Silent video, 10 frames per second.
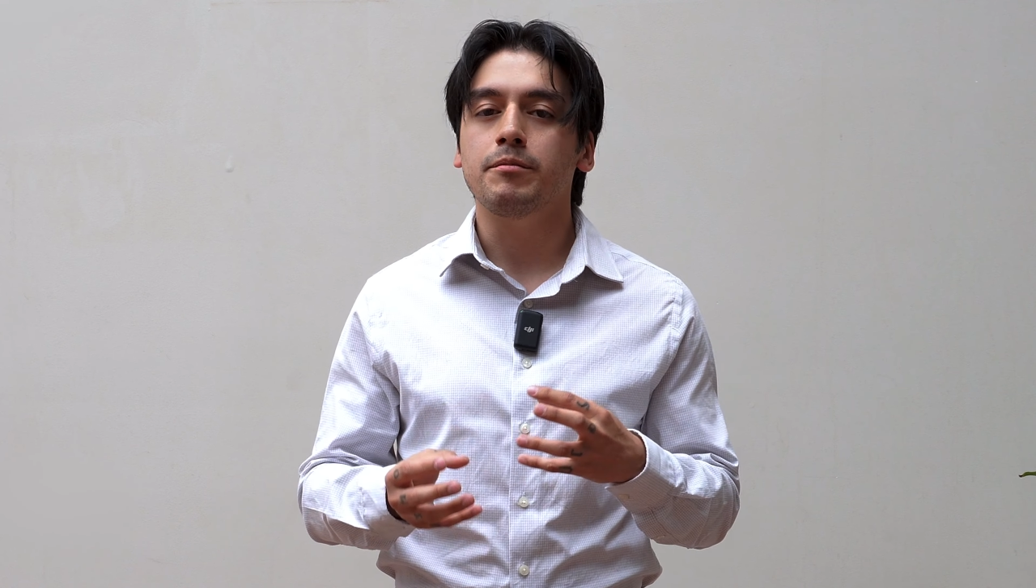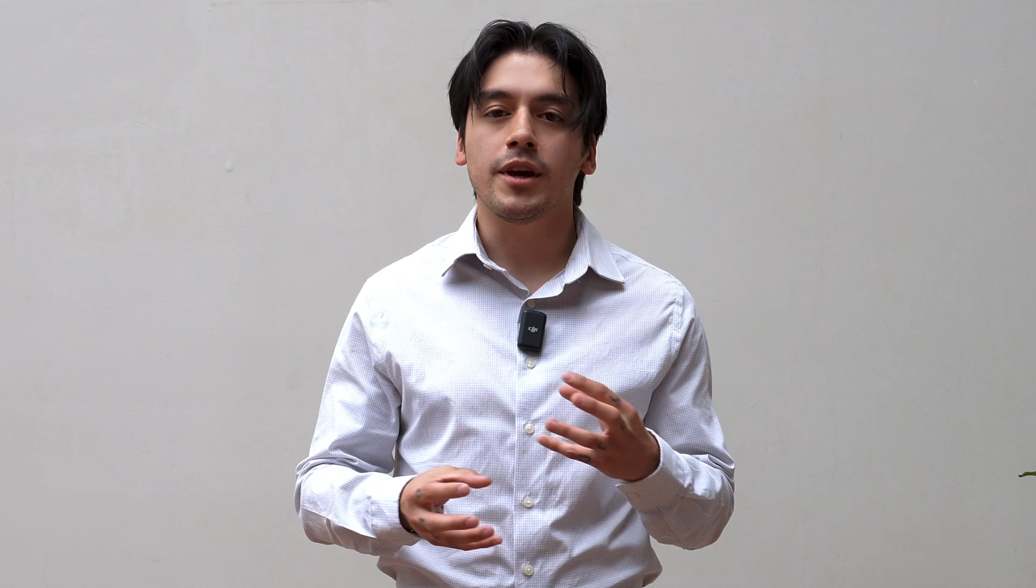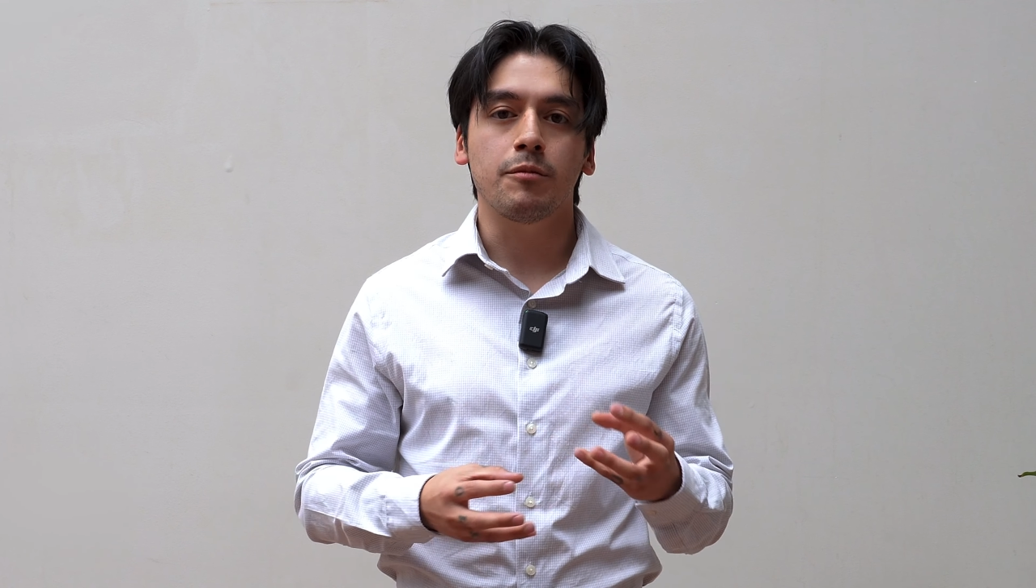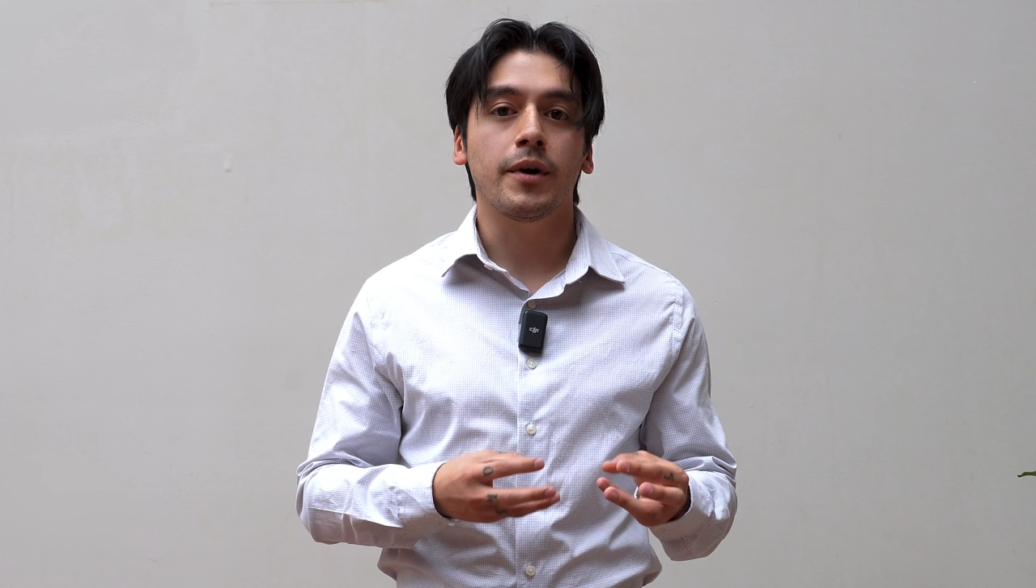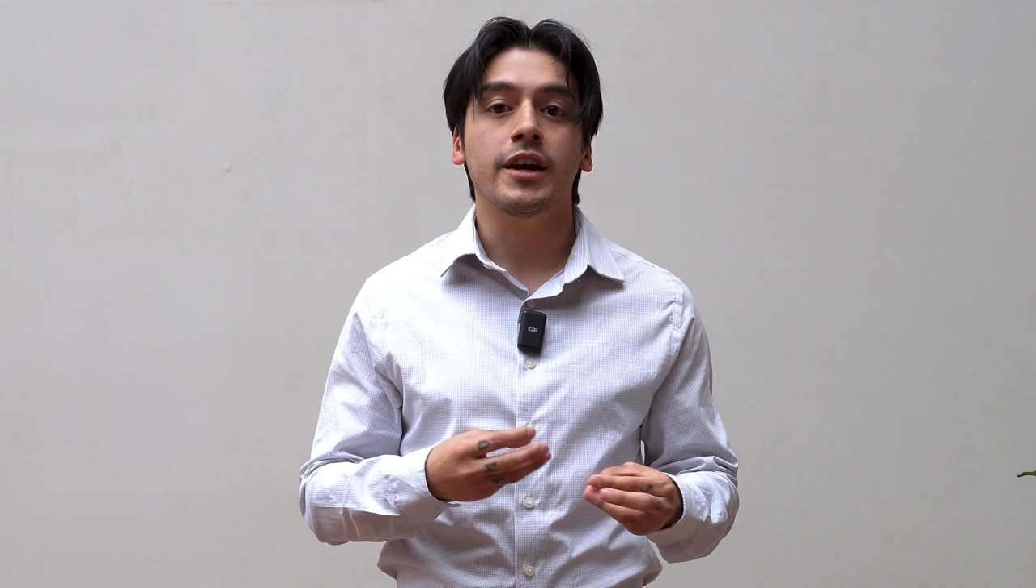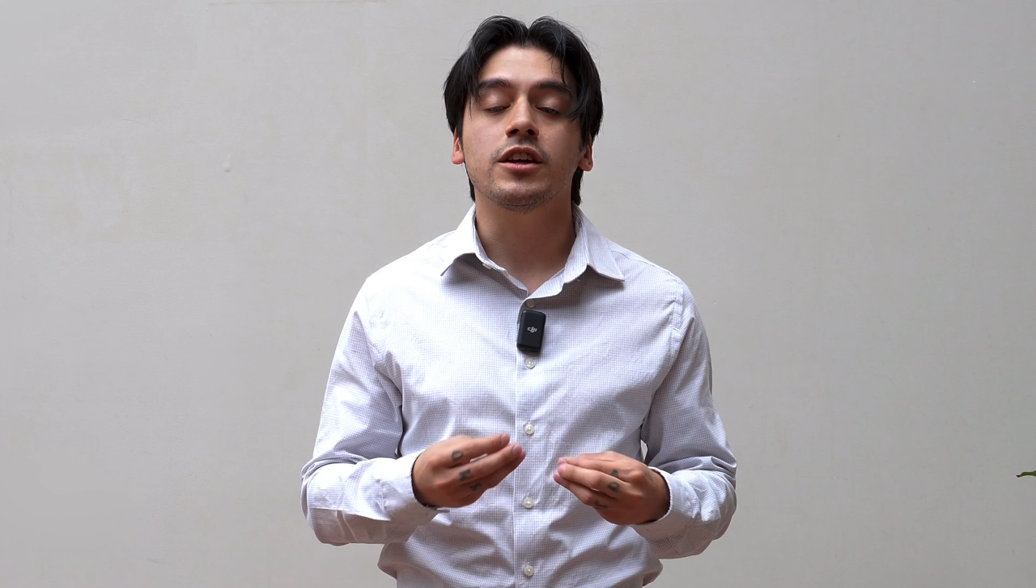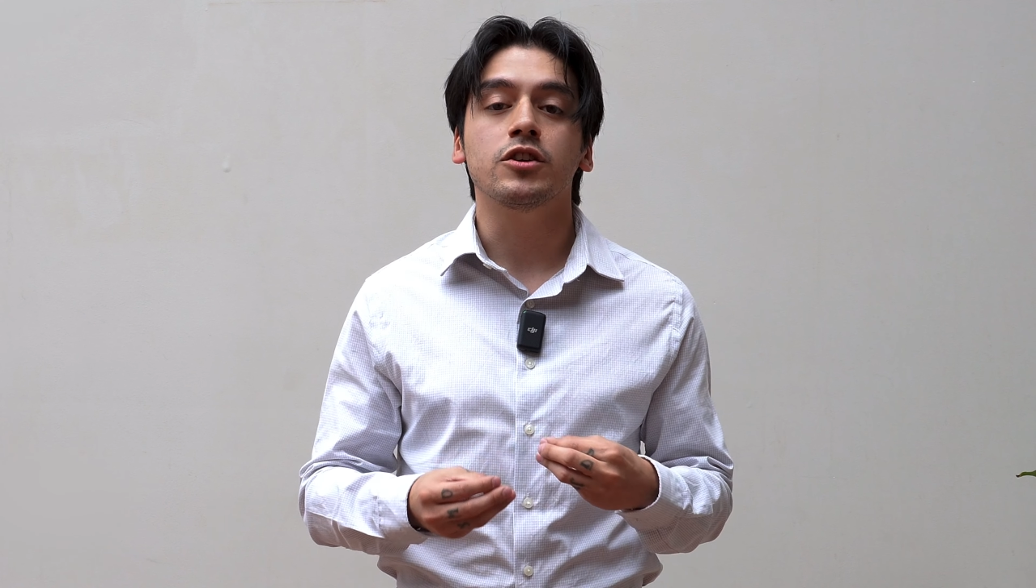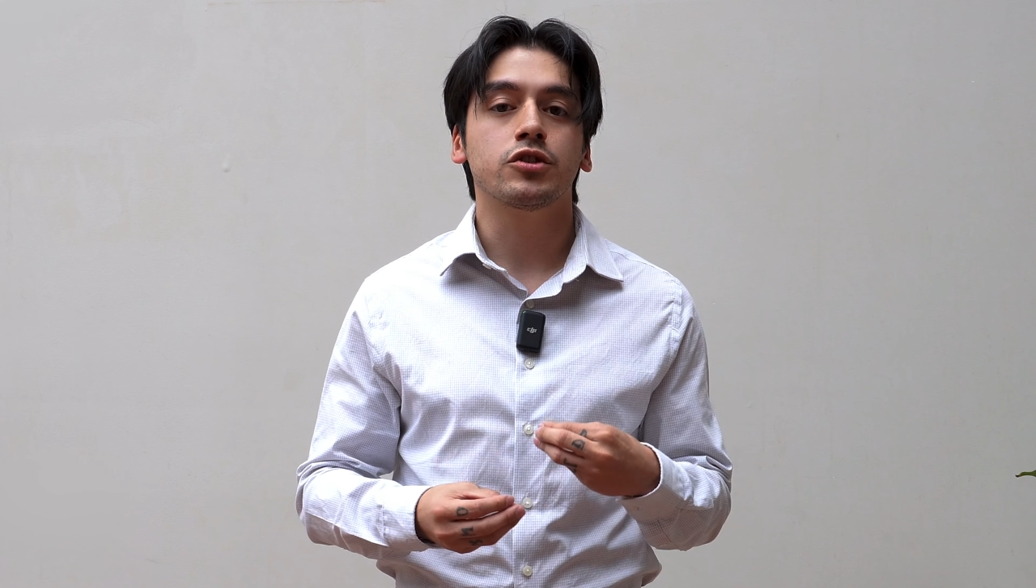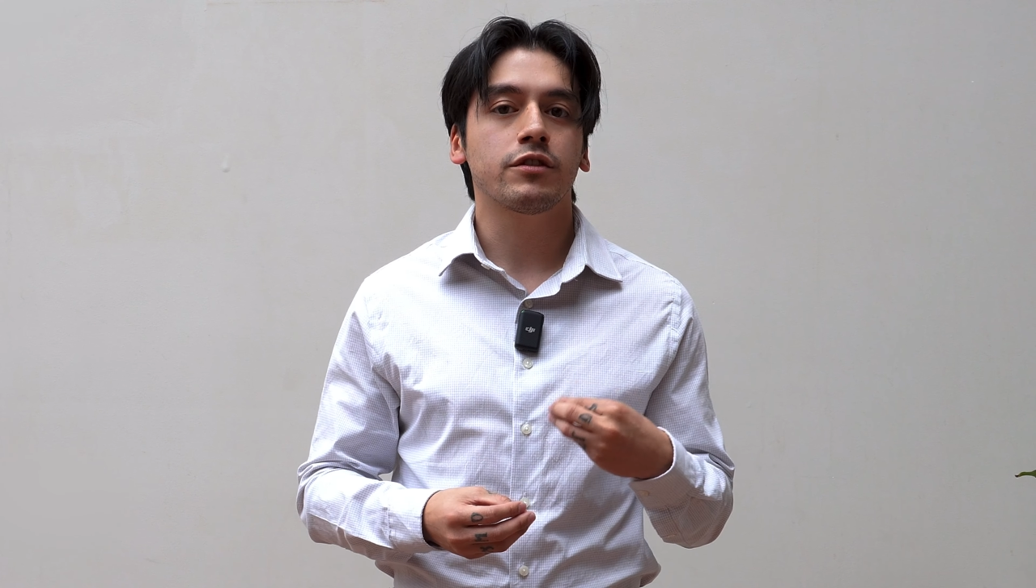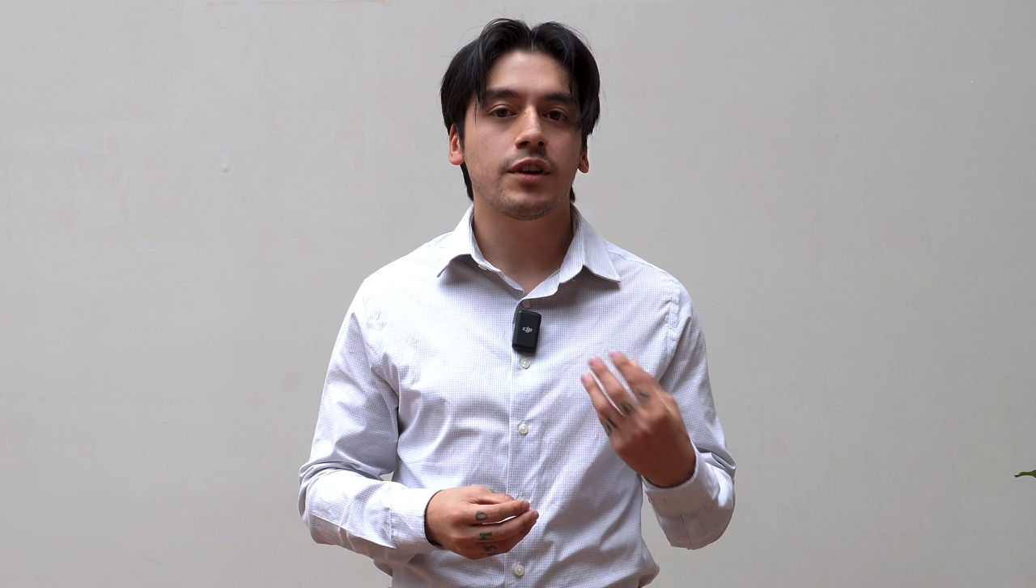in my
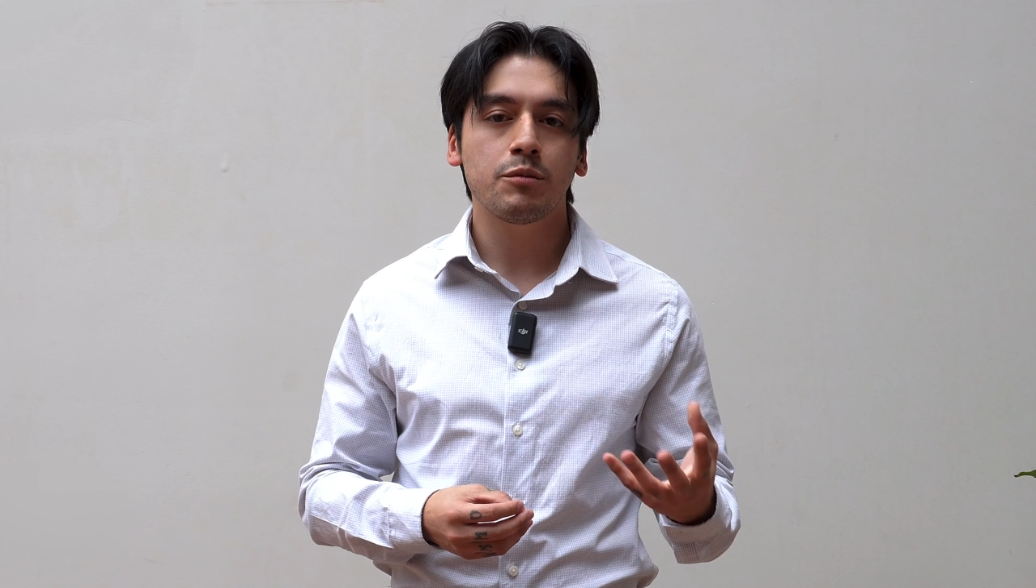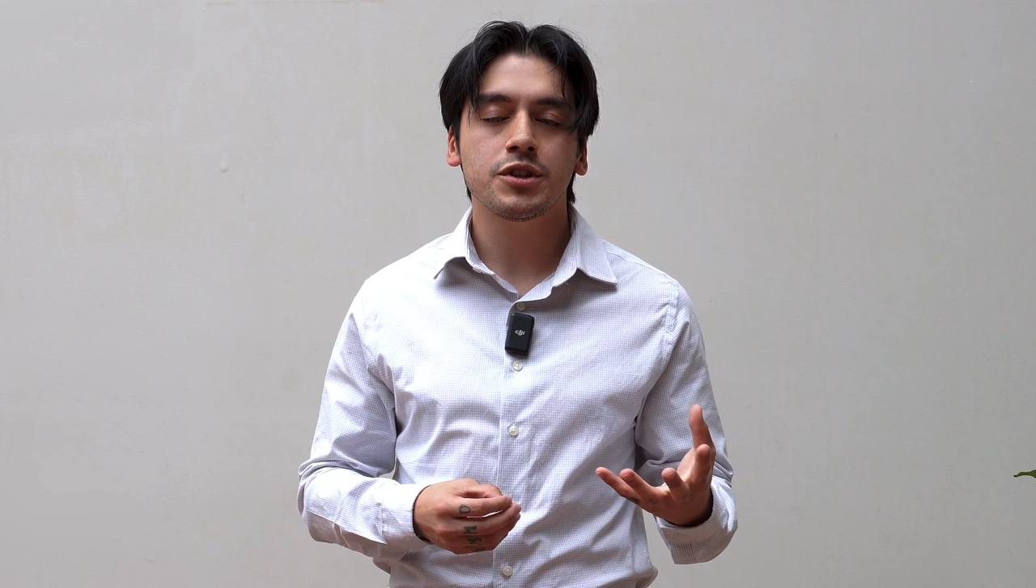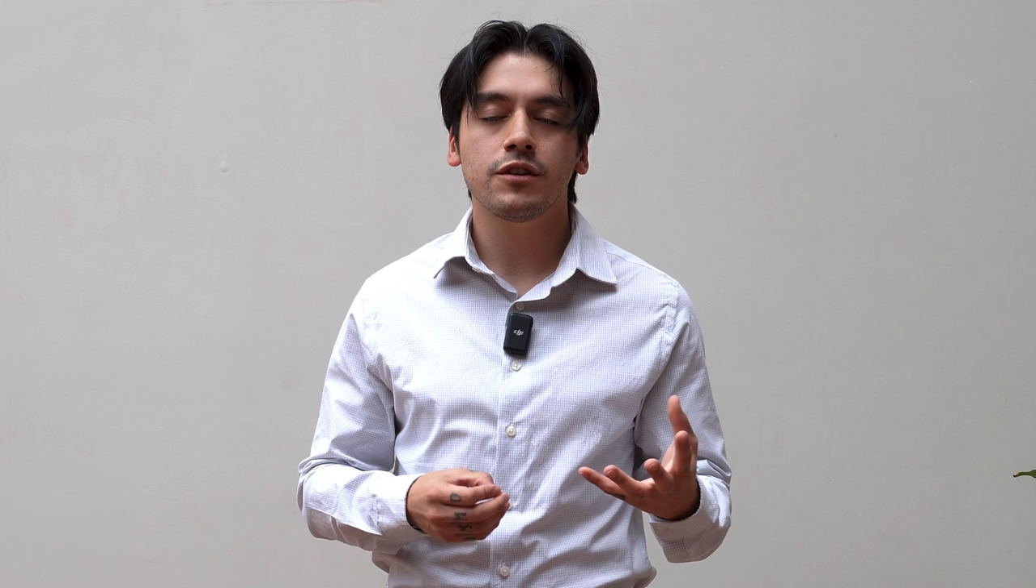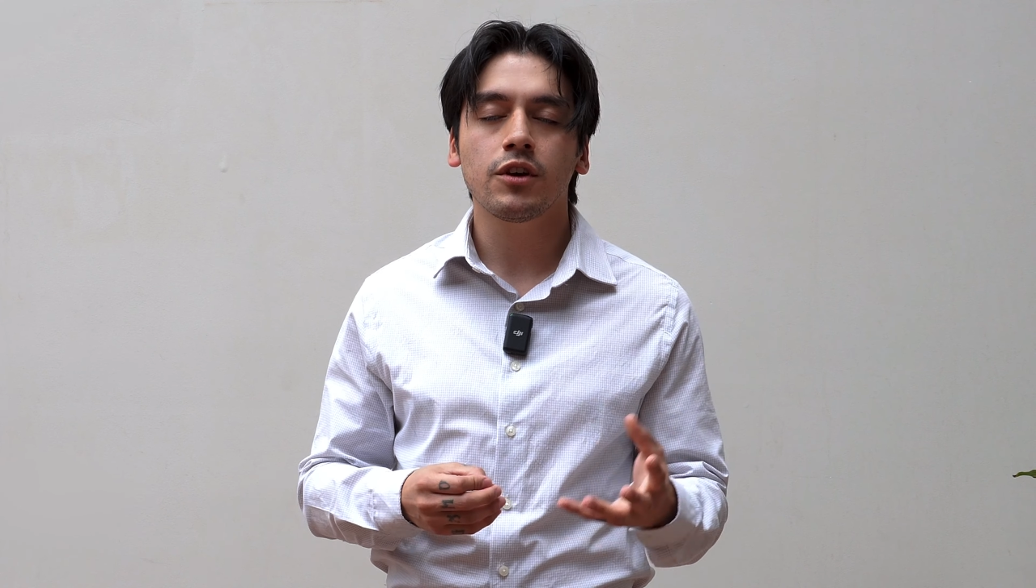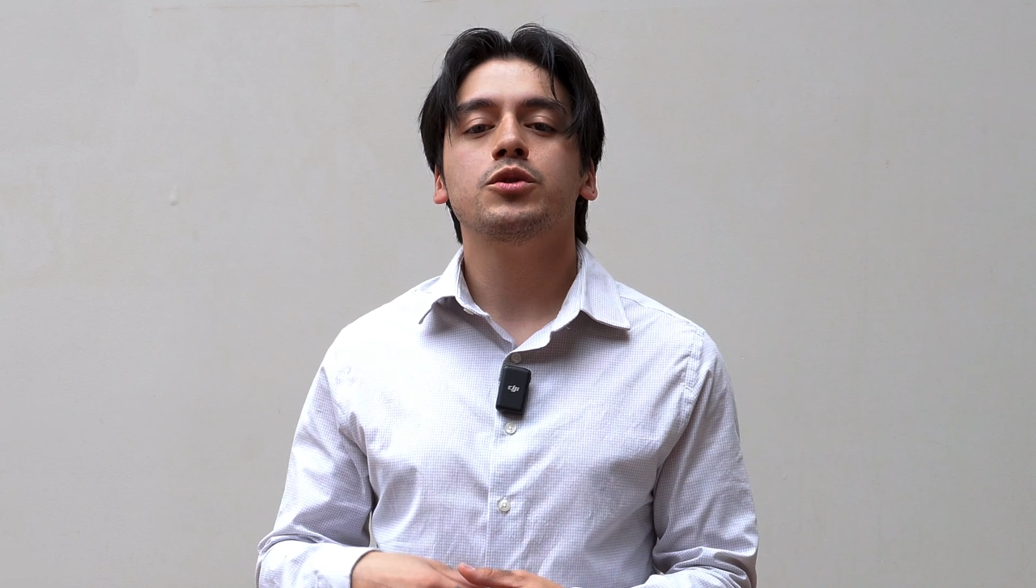initial assumptions,